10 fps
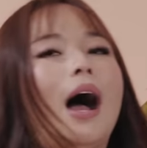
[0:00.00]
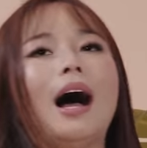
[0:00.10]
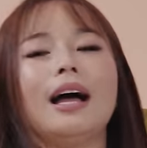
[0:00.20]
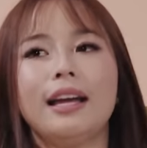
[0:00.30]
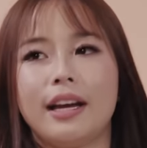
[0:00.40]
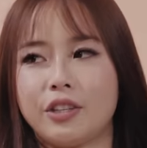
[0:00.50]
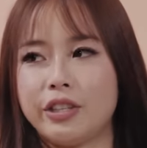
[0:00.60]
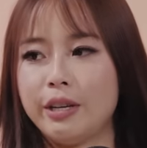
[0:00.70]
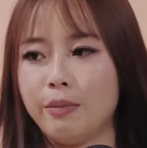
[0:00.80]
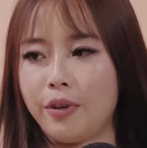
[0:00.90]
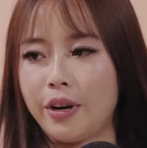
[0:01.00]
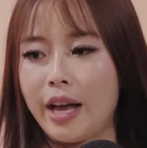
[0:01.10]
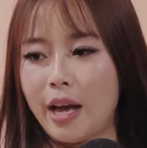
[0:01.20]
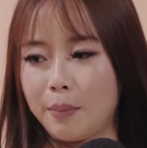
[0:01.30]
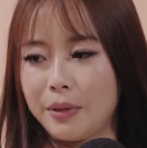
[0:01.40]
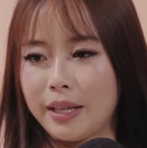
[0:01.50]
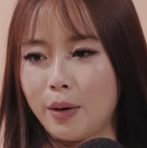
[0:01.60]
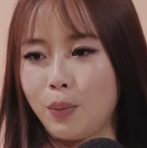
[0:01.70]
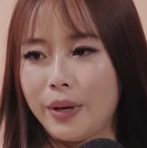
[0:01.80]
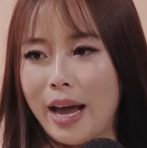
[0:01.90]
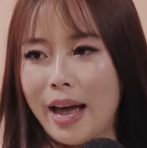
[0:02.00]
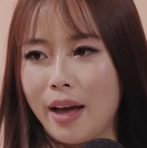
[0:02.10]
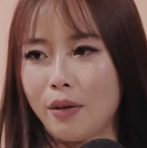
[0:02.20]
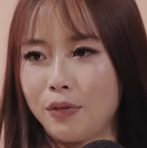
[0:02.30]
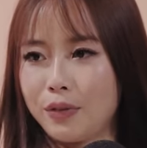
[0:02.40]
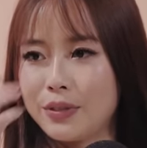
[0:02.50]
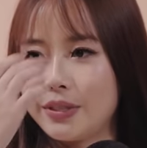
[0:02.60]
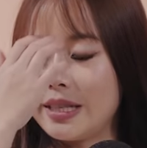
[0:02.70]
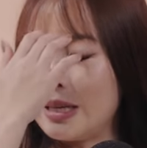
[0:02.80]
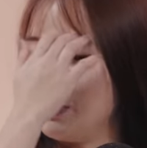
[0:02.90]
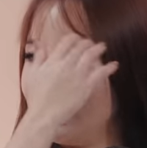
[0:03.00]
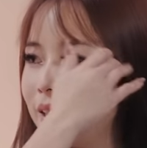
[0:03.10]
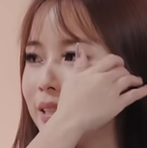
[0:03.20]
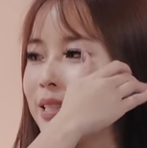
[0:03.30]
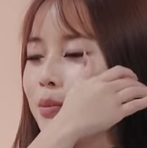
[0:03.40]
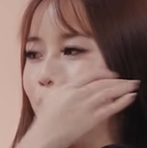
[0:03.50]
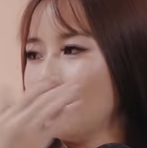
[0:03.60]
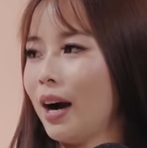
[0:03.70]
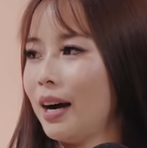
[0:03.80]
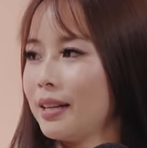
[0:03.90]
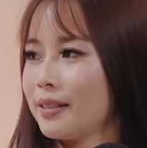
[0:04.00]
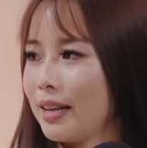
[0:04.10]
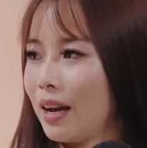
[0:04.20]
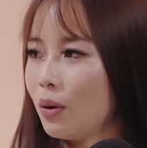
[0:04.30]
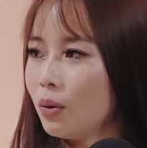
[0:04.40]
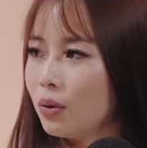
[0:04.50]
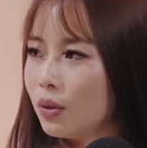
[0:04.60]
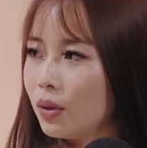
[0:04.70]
I actually am very happy that we have seamless bras now.